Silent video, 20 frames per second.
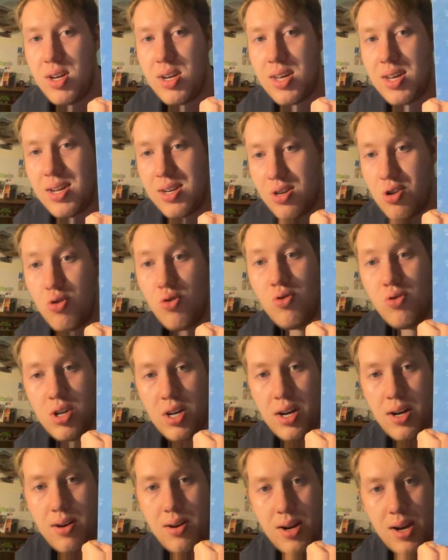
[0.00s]
in
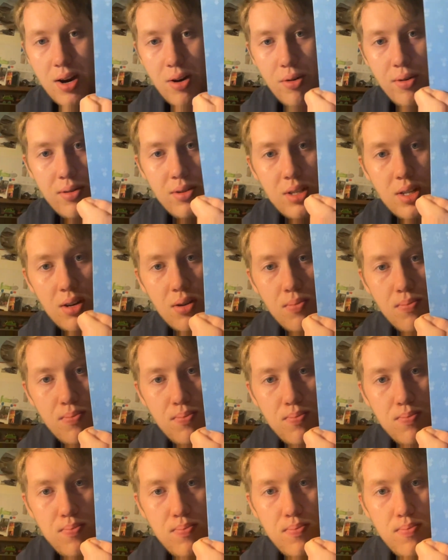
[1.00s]
order. No, so
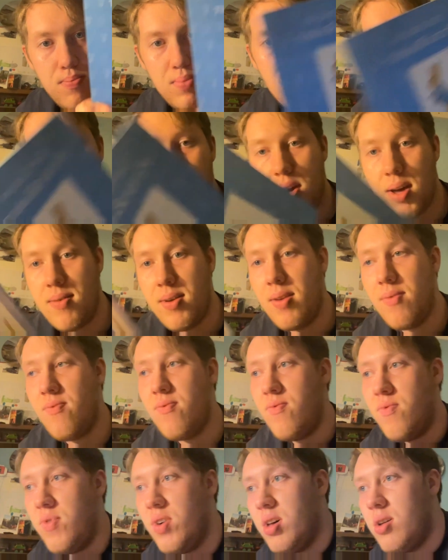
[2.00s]
Peter Rabbit
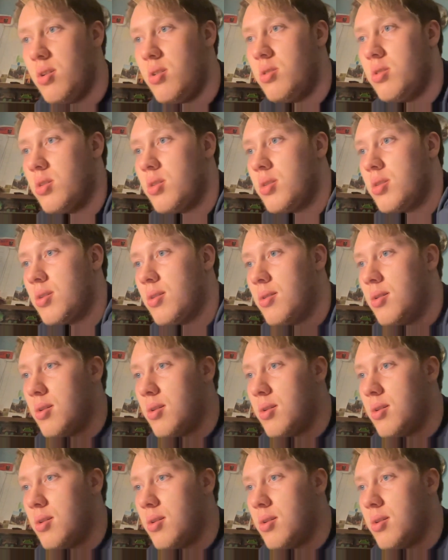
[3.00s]
first.